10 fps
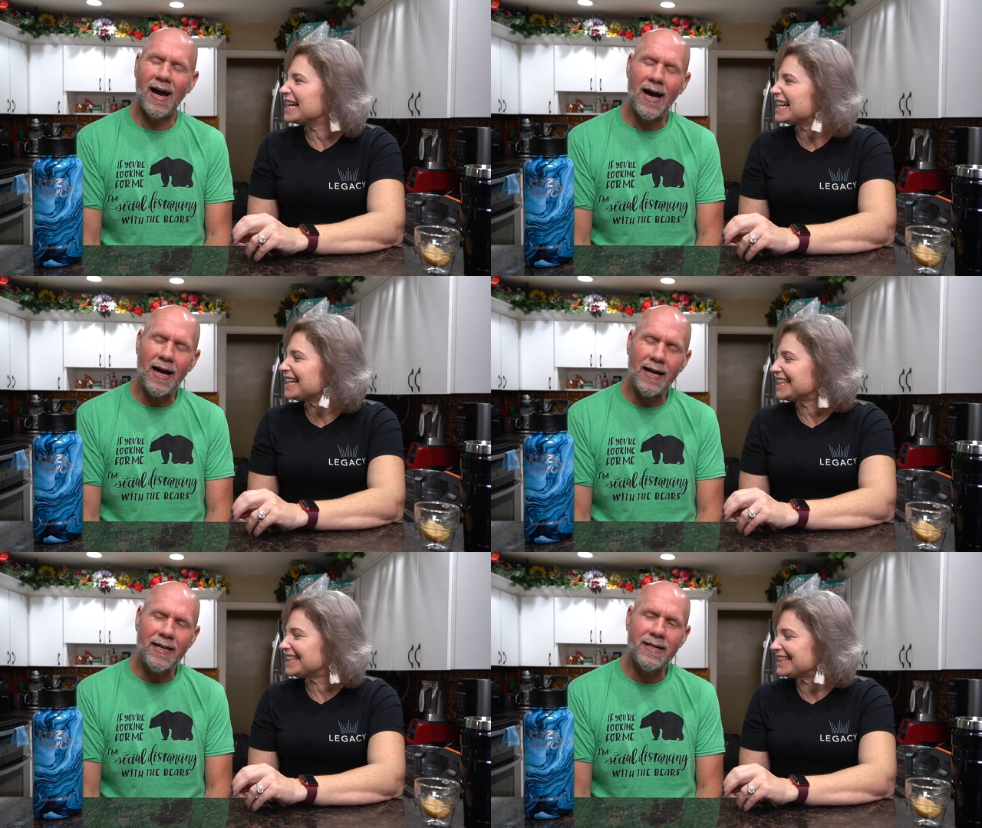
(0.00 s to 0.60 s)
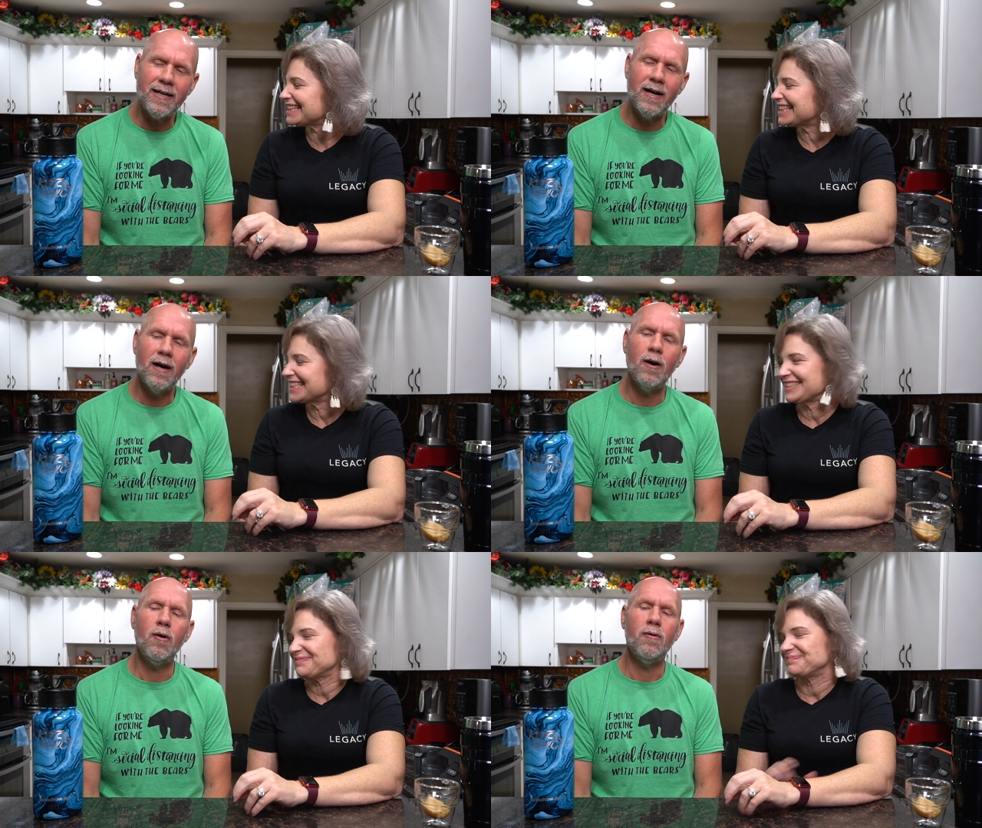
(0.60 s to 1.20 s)
Speaker 1: I
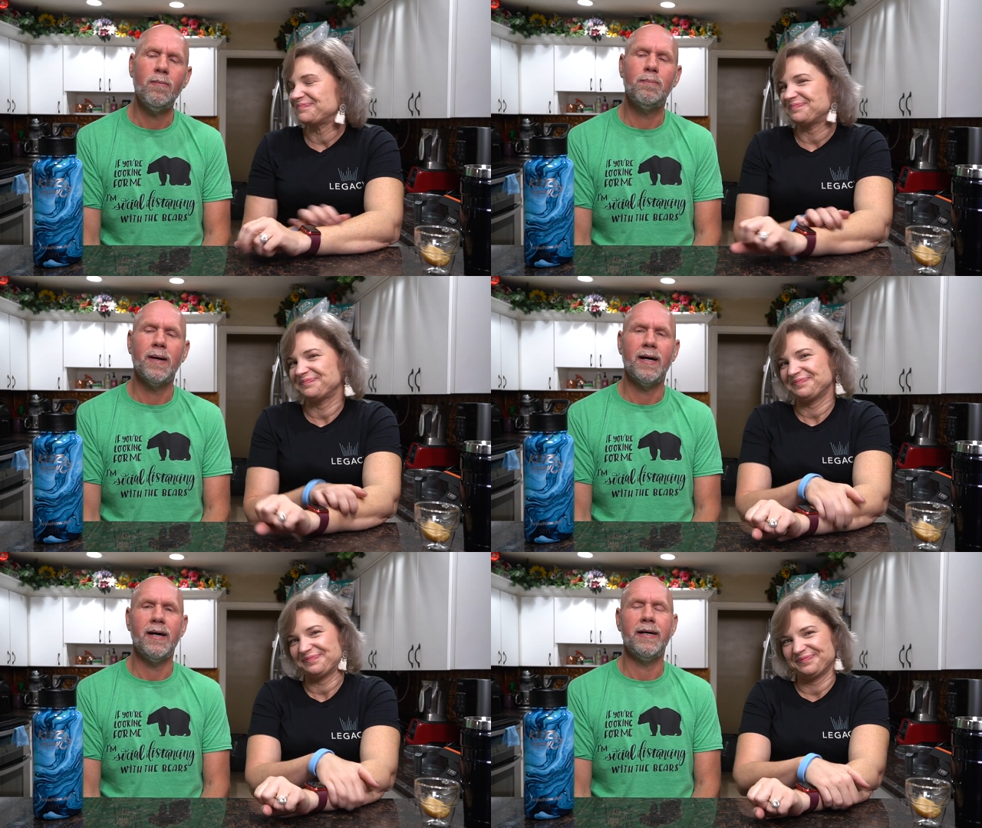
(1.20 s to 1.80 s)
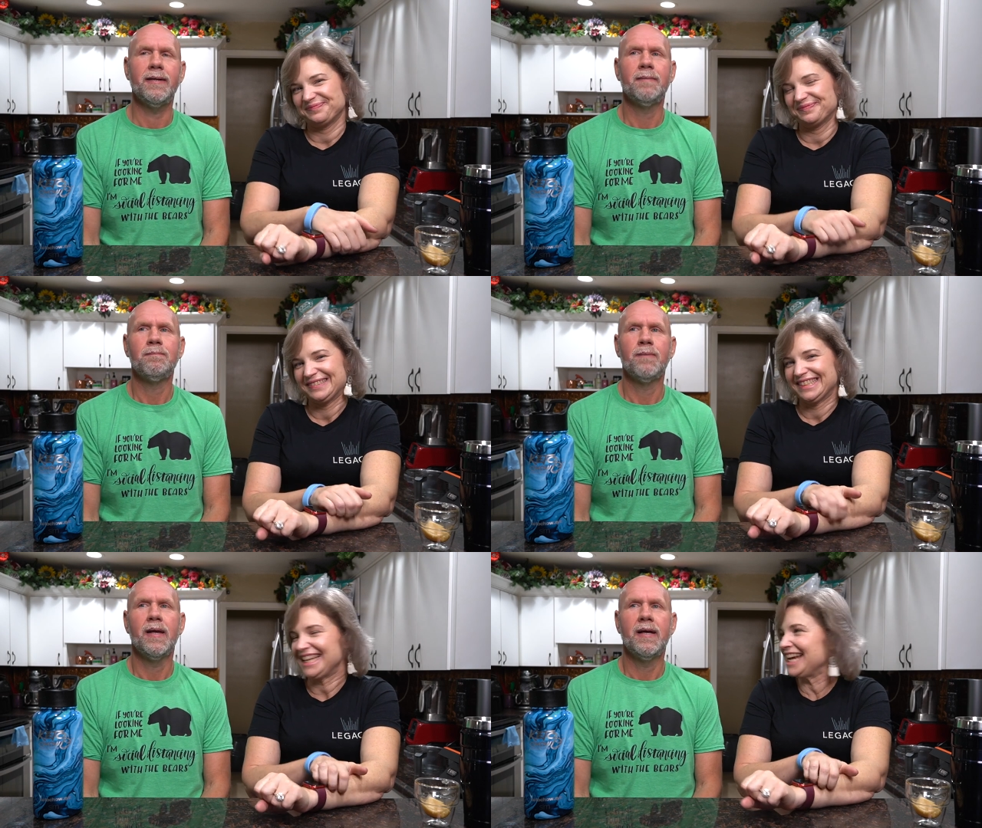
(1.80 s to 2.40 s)
know, but...
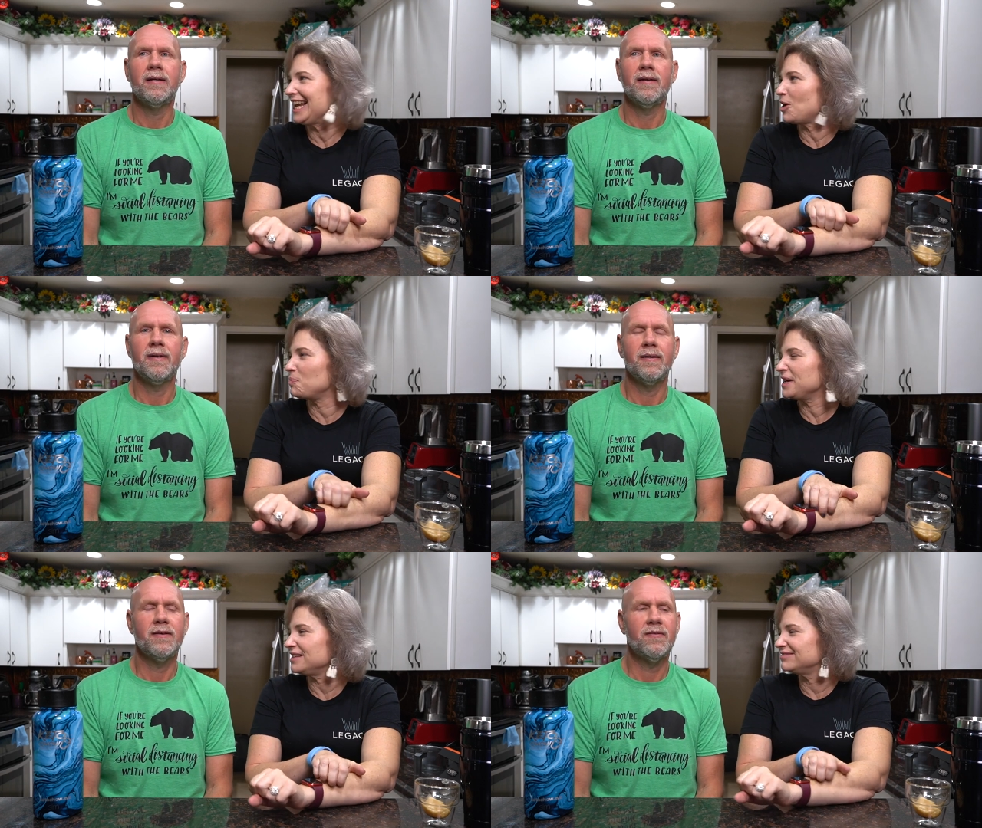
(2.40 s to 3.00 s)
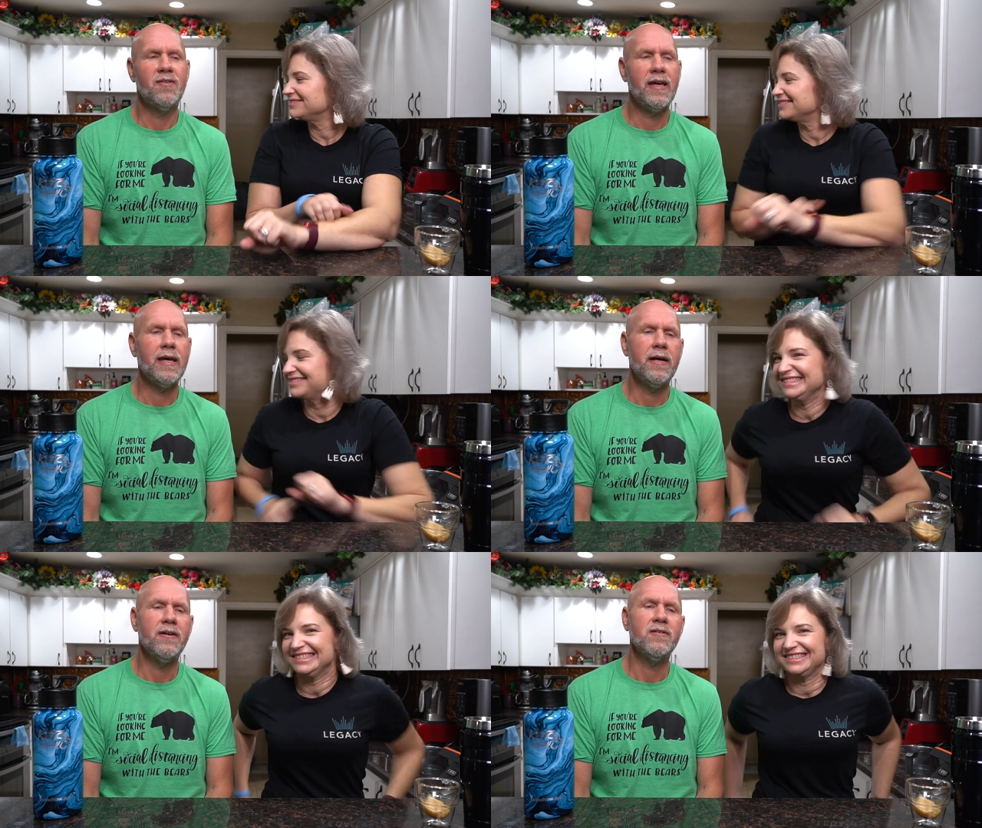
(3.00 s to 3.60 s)
Can't help it. See,
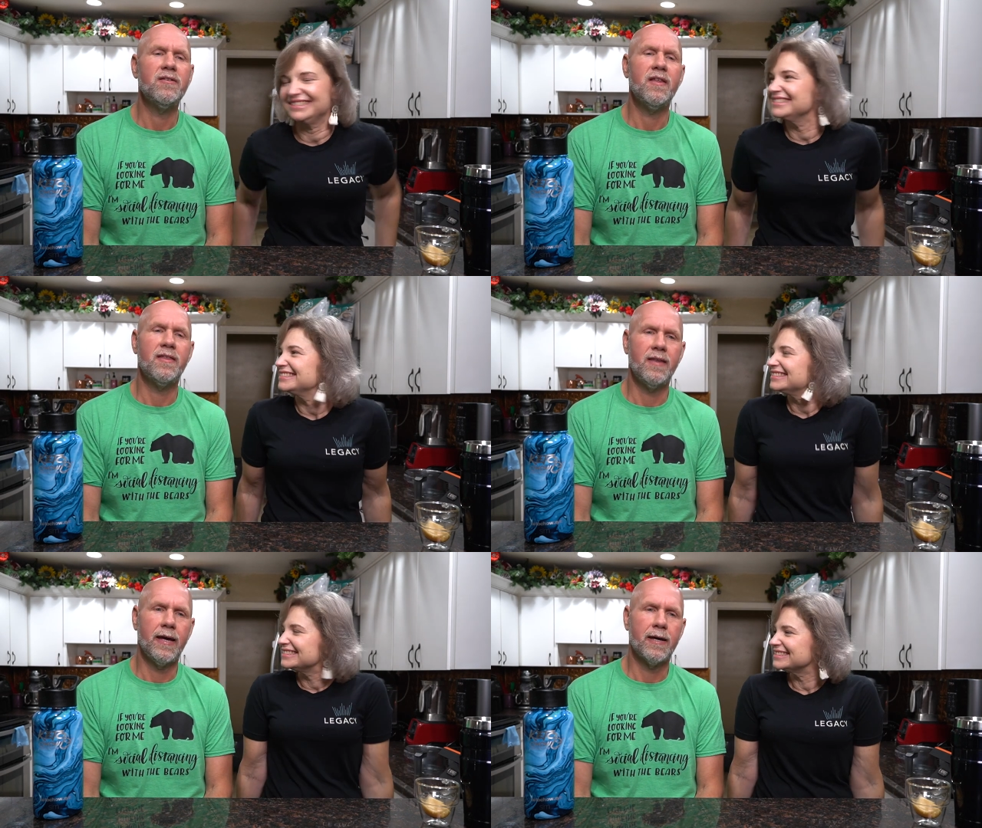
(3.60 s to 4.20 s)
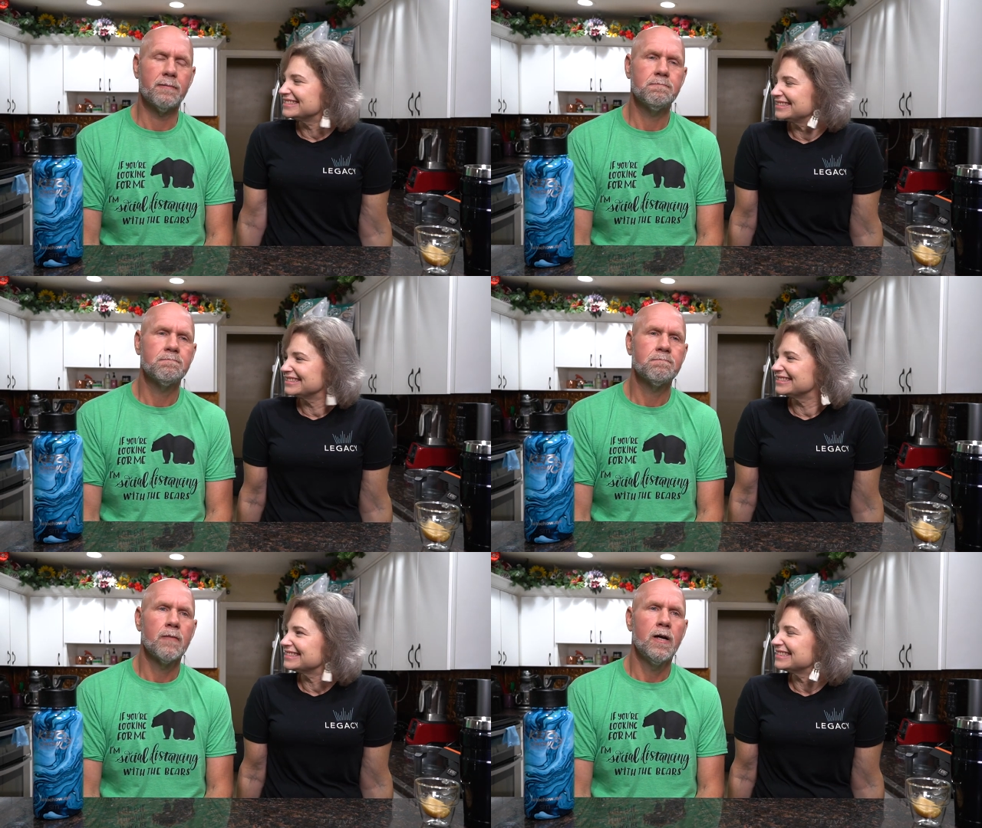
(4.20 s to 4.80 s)
here's the thing.
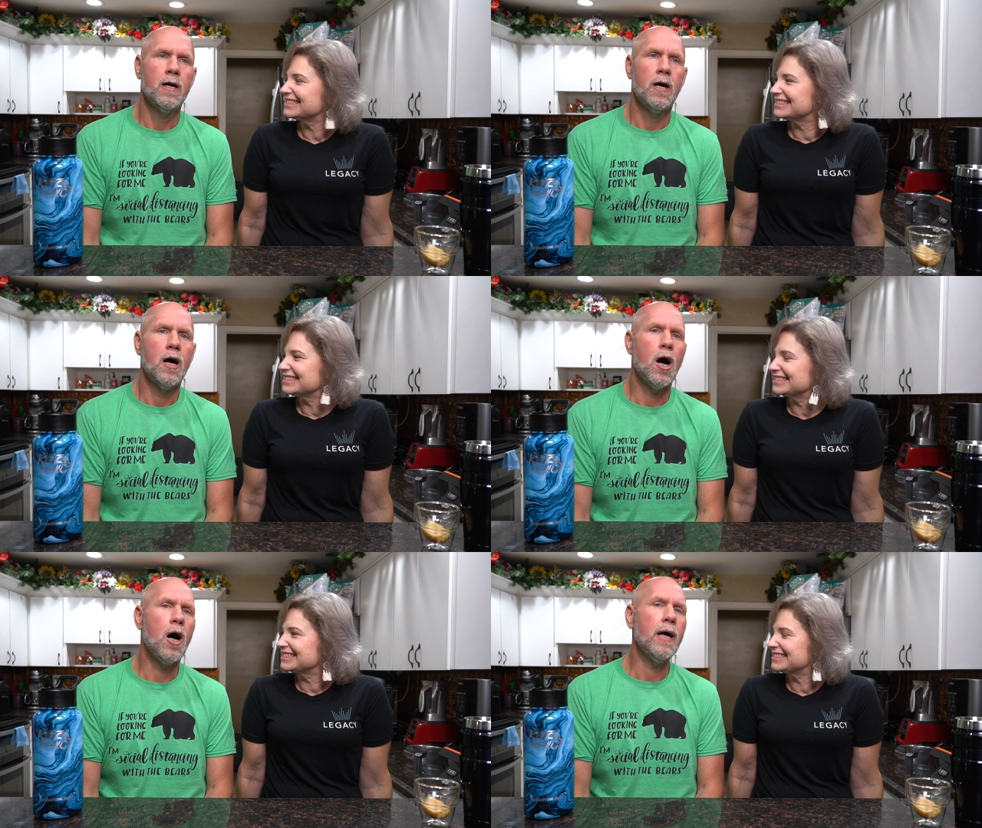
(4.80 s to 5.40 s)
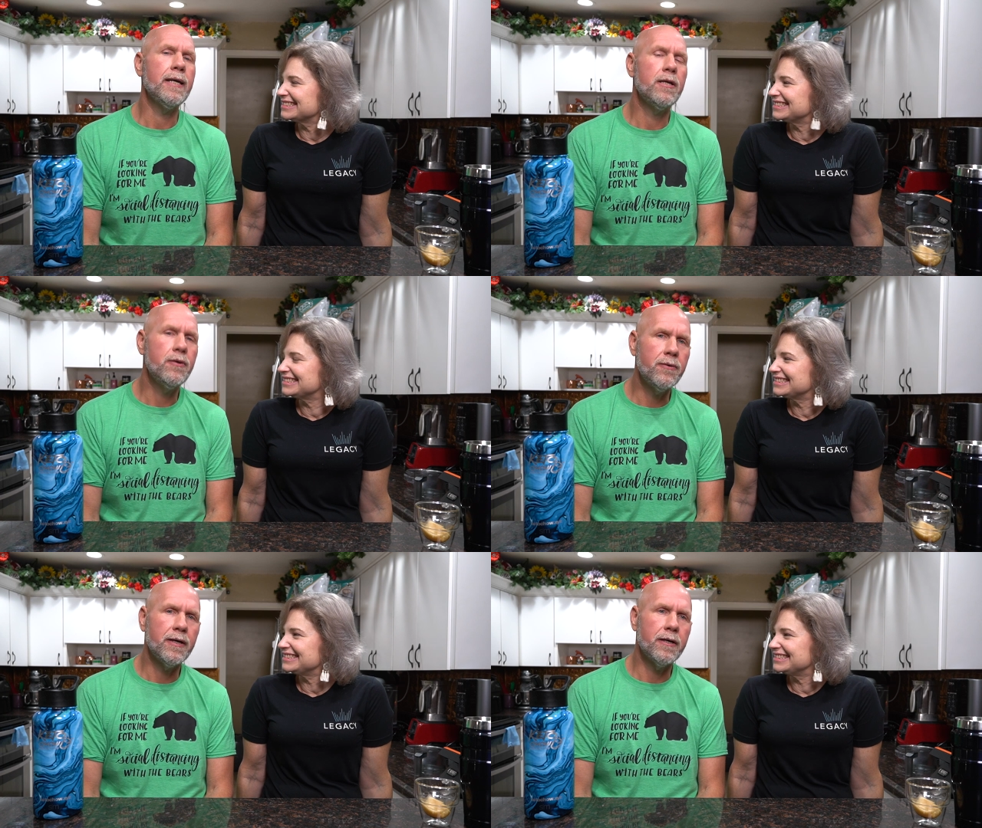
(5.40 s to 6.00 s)
On
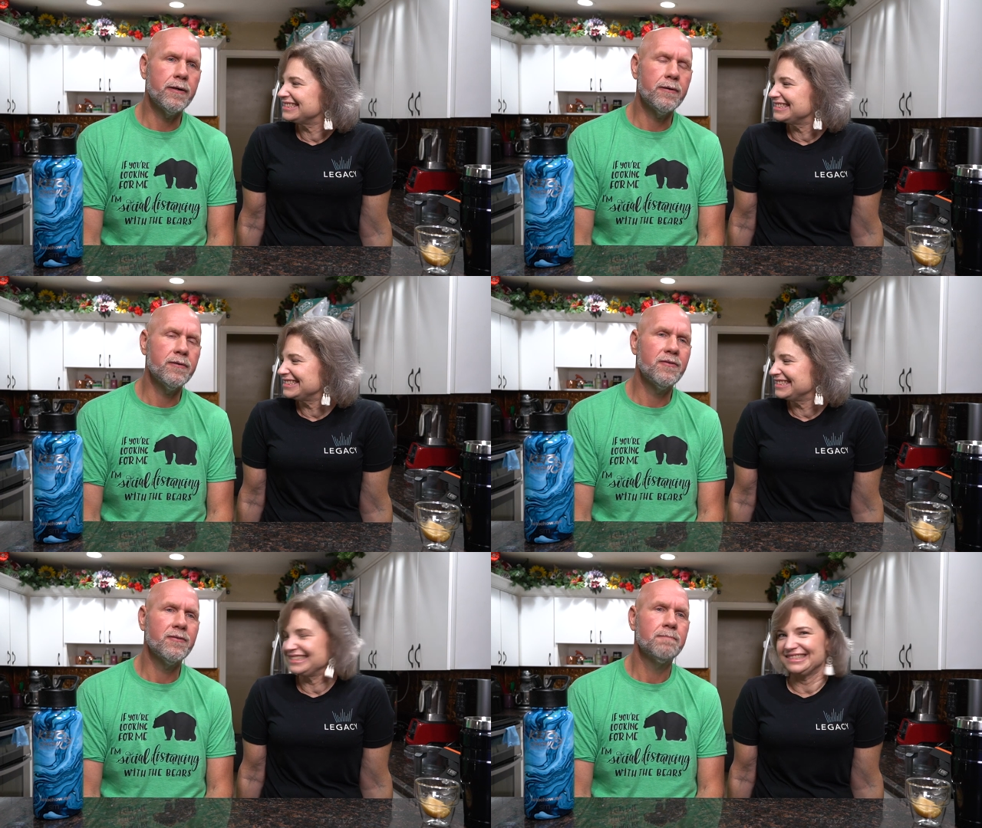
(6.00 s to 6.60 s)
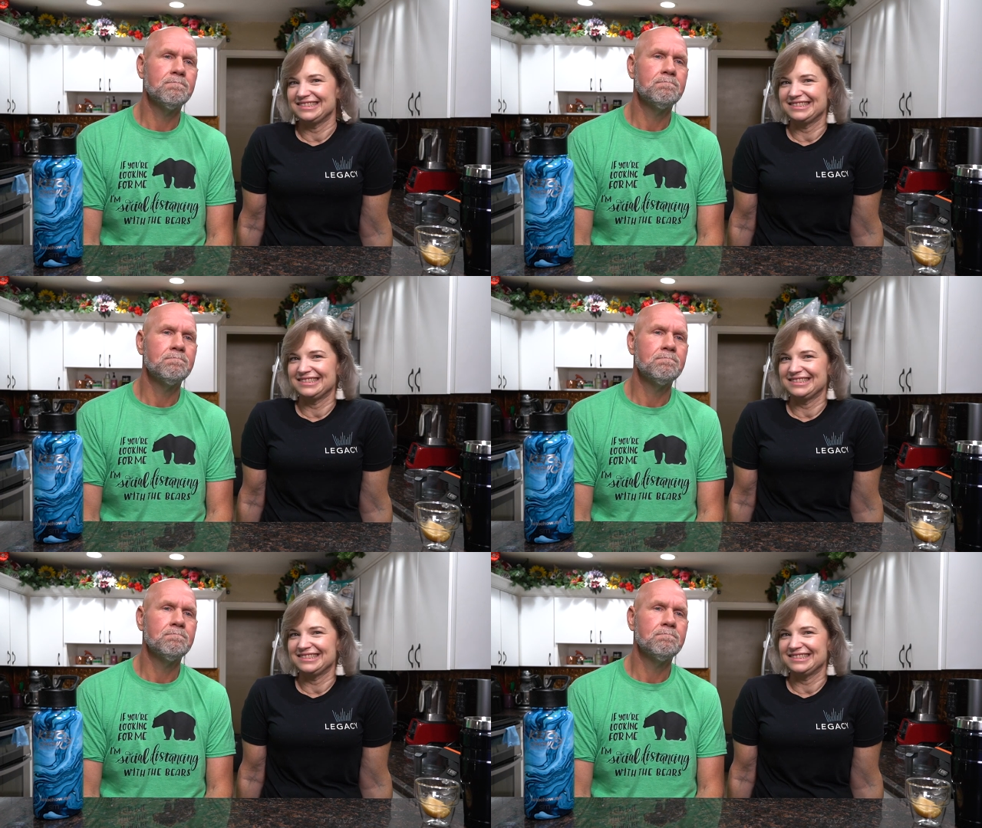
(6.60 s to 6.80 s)
New Year's,